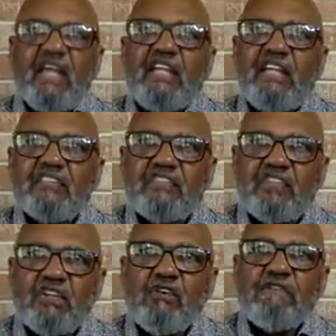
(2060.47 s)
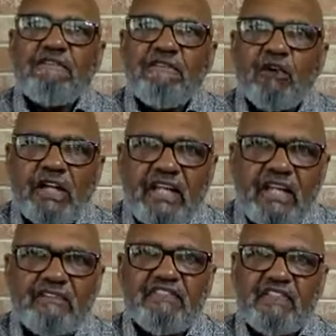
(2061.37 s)
He still
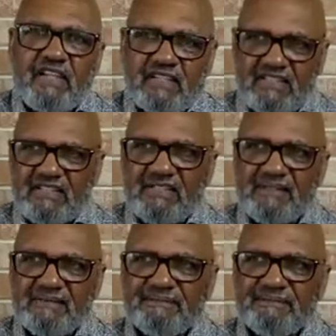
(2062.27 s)
forgives us.